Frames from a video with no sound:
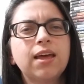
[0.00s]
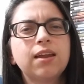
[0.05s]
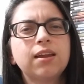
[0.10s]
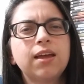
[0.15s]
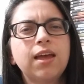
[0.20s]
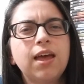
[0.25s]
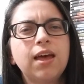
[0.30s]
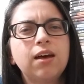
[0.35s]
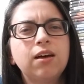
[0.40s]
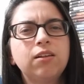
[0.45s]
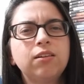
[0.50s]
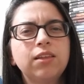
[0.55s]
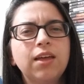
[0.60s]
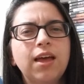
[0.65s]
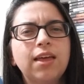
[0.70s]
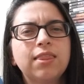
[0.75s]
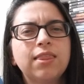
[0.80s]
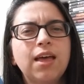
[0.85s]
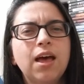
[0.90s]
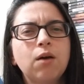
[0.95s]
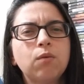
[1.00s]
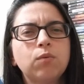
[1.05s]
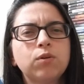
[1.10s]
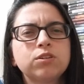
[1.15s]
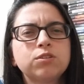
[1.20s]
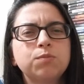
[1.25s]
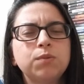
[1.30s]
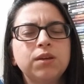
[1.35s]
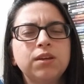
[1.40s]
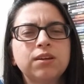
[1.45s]
Out of Hell, and that
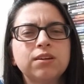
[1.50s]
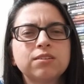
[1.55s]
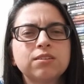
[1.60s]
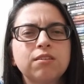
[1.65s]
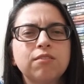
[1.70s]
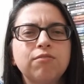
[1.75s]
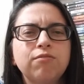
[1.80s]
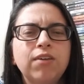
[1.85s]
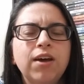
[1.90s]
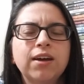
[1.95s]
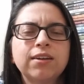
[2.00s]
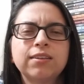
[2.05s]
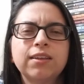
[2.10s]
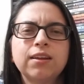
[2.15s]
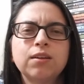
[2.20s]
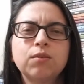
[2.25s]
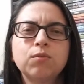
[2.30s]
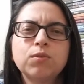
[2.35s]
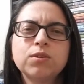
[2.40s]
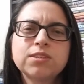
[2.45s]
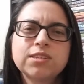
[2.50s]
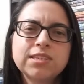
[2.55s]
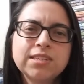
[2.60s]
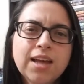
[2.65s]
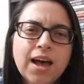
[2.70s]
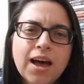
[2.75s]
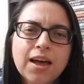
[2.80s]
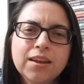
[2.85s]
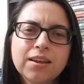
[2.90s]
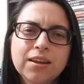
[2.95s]
was because of the fact that it was
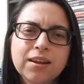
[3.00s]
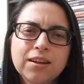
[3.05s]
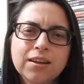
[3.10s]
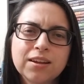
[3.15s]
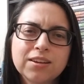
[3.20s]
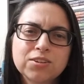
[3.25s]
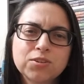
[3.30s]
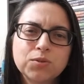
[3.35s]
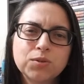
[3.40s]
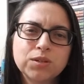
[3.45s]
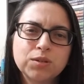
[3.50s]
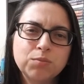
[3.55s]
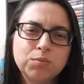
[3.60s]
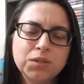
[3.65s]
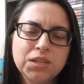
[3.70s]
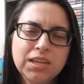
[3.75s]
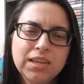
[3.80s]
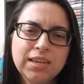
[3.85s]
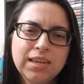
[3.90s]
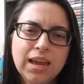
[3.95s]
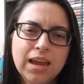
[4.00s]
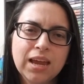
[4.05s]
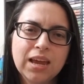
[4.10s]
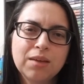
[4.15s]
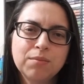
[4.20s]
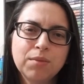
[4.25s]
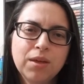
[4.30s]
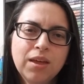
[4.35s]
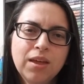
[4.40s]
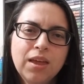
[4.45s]
not an actual complete
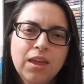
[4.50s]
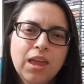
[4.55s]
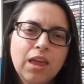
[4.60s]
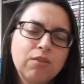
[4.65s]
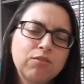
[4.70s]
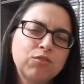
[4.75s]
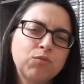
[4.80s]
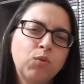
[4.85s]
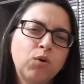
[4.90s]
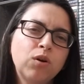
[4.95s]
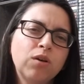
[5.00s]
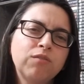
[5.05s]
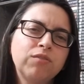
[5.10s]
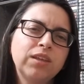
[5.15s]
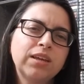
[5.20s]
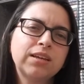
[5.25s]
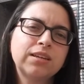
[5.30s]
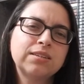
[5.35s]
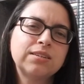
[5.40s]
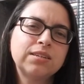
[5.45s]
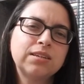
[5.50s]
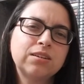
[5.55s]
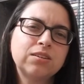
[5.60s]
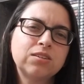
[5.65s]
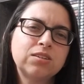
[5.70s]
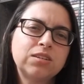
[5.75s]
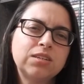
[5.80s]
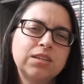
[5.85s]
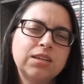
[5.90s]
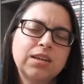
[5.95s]
game. It was more of like a
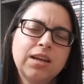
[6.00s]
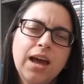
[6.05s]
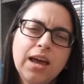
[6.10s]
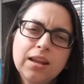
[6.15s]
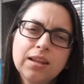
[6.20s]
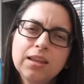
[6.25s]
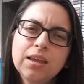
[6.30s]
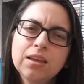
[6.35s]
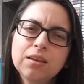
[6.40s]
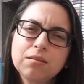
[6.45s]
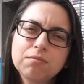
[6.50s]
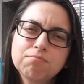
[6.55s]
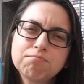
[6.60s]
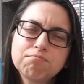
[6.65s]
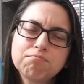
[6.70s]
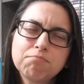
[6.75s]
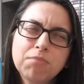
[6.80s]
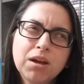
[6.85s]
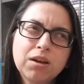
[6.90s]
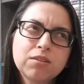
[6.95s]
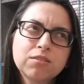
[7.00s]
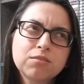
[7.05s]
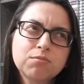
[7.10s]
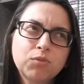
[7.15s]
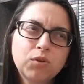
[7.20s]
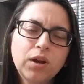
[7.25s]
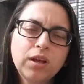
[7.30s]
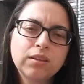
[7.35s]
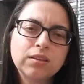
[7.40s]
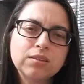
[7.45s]
DLC, kind of like Miles
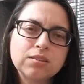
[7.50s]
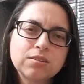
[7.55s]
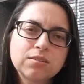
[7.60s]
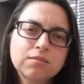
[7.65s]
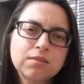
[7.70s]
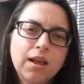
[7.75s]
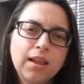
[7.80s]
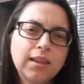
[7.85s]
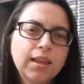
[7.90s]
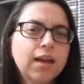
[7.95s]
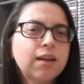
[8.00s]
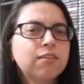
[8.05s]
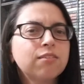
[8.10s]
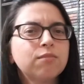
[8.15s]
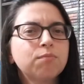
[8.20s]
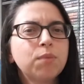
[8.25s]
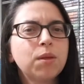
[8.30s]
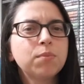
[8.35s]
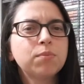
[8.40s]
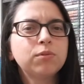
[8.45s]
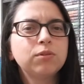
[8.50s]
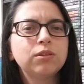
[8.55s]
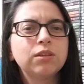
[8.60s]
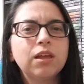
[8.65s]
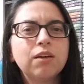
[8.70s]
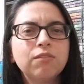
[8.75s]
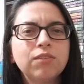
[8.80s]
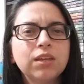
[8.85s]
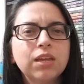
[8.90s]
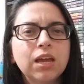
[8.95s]
Morales. A lot of people
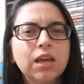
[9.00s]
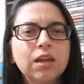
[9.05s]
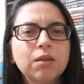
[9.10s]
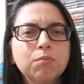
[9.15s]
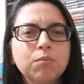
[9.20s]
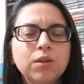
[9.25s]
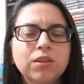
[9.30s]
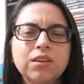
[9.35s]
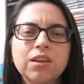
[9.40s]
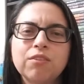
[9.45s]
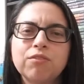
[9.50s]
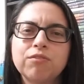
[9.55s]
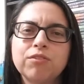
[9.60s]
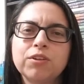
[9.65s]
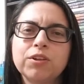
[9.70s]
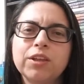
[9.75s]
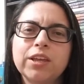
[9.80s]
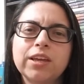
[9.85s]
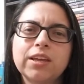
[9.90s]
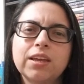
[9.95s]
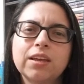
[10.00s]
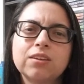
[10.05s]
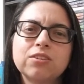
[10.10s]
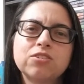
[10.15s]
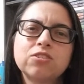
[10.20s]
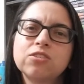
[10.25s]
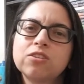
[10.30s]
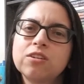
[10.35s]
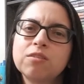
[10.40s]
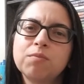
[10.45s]
love the game, but they feel like it
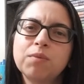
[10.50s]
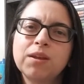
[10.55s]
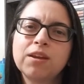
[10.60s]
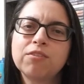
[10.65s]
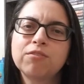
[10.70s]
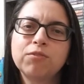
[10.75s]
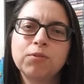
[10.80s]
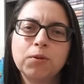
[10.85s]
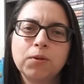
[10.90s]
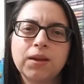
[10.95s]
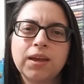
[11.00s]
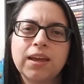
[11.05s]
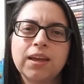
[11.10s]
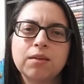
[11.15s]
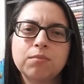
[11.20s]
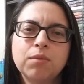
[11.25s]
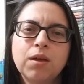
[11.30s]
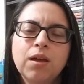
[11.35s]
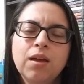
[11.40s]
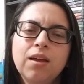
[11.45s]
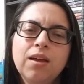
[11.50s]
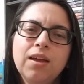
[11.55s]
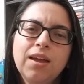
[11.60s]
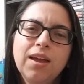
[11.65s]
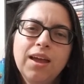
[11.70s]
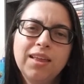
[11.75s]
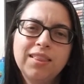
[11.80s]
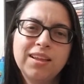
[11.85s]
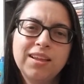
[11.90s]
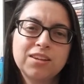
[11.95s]
shouldn't have been a full game,
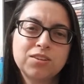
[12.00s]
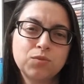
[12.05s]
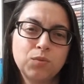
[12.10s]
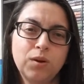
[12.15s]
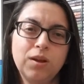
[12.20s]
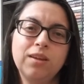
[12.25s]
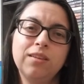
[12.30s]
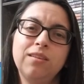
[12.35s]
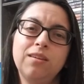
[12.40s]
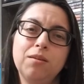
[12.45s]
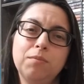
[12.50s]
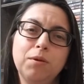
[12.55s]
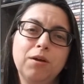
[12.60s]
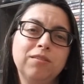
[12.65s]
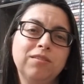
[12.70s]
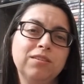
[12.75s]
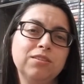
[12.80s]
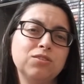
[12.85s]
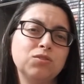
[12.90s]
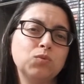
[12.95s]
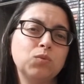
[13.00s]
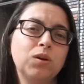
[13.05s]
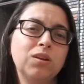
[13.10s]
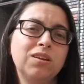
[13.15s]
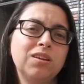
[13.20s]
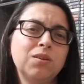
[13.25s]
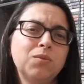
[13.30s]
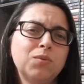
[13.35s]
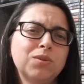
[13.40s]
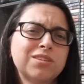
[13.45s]
and that's what I thought about this one.
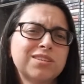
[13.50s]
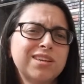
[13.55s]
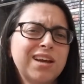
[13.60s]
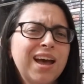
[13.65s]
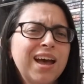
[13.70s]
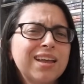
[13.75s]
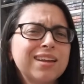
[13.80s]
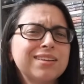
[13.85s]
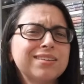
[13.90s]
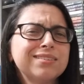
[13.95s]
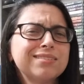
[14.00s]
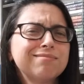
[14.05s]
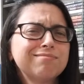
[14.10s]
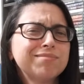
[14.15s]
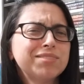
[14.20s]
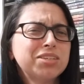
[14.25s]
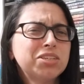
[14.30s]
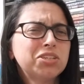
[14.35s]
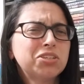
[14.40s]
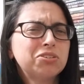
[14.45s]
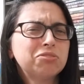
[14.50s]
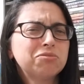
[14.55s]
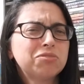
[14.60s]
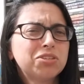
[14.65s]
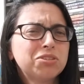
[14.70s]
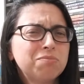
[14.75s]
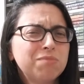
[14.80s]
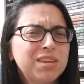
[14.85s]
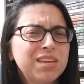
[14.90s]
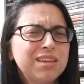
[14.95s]
It was kind of, you know,
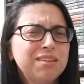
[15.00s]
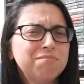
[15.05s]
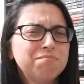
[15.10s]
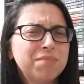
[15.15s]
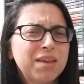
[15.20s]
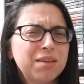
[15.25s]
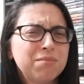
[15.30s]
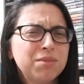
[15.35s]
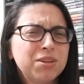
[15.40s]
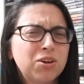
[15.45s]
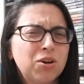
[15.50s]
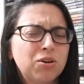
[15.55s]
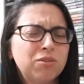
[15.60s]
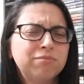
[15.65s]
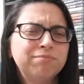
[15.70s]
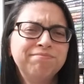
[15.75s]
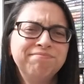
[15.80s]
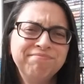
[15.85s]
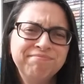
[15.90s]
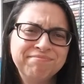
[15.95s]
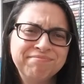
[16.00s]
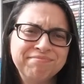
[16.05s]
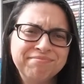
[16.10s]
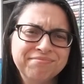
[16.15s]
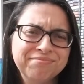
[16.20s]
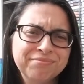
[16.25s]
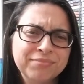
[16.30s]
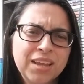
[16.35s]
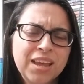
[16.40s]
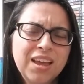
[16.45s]
to me, made me go,
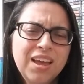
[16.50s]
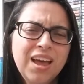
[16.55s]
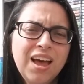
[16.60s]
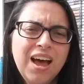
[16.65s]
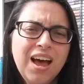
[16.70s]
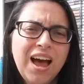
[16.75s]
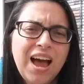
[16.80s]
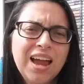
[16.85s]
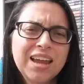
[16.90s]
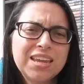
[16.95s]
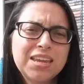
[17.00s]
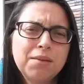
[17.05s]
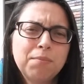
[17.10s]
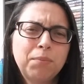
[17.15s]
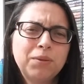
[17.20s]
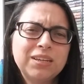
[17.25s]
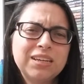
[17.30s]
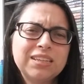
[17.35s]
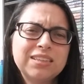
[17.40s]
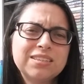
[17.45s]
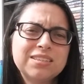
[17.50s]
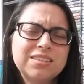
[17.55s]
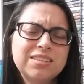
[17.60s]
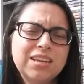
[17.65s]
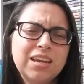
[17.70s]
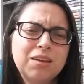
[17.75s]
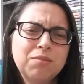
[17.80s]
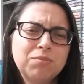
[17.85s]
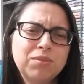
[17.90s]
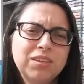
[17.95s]
I keep playing the
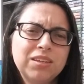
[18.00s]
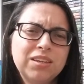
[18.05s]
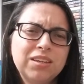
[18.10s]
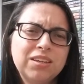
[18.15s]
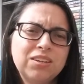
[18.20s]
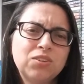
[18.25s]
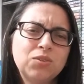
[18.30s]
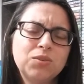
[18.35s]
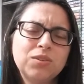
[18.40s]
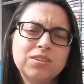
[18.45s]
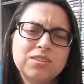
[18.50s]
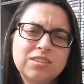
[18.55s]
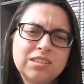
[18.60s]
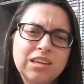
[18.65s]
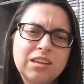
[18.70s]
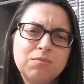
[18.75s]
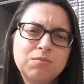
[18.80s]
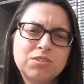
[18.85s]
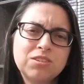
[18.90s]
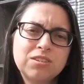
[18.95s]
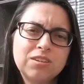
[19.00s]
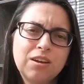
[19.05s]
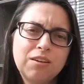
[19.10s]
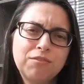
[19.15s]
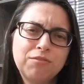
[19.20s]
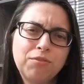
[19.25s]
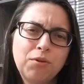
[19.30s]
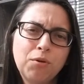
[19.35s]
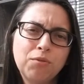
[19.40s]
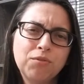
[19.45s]
same thing, doing the same
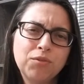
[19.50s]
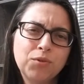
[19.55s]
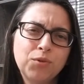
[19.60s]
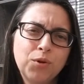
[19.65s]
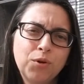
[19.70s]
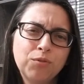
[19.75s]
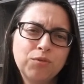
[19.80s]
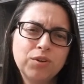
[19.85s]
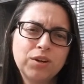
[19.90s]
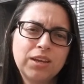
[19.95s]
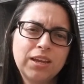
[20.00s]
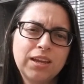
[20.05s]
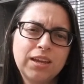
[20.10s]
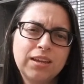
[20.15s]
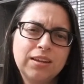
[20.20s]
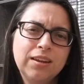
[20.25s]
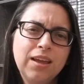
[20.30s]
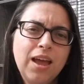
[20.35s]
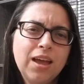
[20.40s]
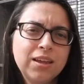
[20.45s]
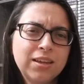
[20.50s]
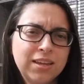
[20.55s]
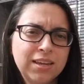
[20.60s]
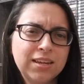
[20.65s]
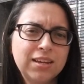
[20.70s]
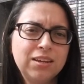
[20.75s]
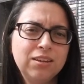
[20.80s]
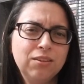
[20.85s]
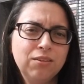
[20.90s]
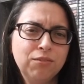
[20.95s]
stuff over and over again,
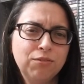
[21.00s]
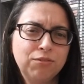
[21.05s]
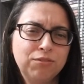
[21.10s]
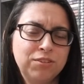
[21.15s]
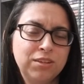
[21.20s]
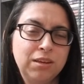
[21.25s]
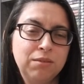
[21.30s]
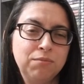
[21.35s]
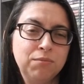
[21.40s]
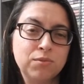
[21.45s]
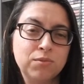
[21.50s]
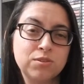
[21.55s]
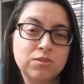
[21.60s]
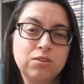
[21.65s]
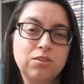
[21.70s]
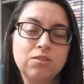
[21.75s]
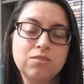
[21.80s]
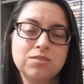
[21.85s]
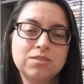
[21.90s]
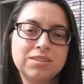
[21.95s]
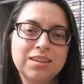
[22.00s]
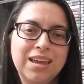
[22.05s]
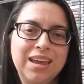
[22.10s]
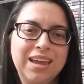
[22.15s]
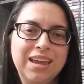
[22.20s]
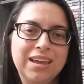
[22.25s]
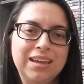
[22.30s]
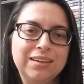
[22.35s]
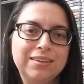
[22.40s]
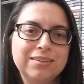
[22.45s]
getting the same results,
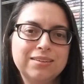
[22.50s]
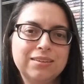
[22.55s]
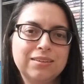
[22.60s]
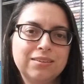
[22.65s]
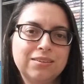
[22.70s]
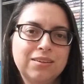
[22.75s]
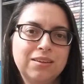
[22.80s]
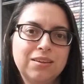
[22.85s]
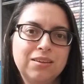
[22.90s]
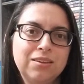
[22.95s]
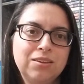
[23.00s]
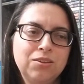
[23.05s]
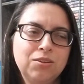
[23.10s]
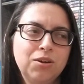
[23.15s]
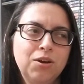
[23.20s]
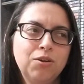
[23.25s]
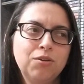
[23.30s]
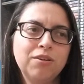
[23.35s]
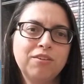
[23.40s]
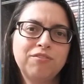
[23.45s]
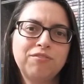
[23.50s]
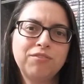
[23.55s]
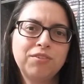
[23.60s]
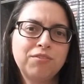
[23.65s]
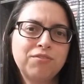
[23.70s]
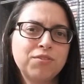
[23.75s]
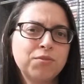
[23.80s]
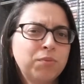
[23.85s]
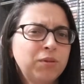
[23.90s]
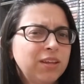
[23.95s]
and you know,
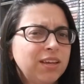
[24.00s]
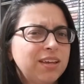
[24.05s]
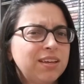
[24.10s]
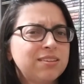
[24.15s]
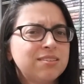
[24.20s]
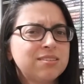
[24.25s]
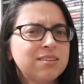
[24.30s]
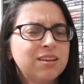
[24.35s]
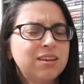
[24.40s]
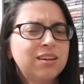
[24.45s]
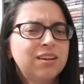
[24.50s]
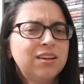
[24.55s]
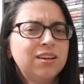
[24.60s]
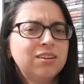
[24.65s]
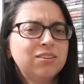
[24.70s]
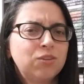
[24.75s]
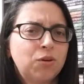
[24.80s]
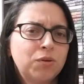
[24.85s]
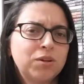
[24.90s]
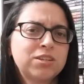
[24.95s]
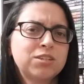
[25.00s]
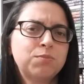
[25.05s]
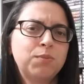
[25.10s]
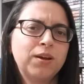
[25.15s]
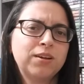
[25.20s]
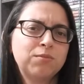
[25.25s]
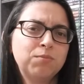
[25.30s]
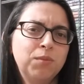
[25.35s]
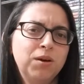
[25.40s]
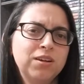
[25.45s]
if you play it, don't
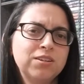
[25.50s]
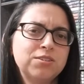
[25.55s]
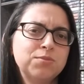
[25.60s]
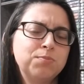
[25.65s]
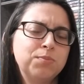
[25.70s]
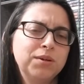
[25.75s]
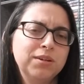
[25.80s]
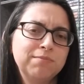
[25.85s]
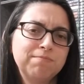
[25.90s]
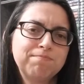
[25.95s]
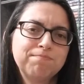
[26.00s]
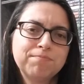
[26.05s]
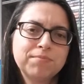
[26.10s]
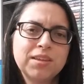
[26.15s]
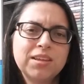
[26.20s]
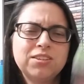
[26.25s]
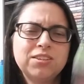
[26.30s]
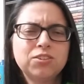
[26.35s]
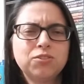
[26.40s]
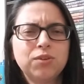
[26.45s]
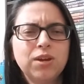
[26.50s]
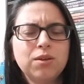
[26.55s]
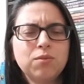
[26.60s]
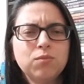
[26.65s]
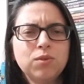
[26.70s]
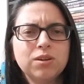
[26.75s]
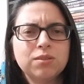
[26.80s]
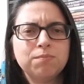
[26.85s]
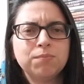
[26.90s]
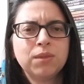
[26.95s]
expect much, but it's a great
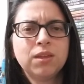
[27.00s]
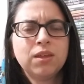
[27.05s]
one.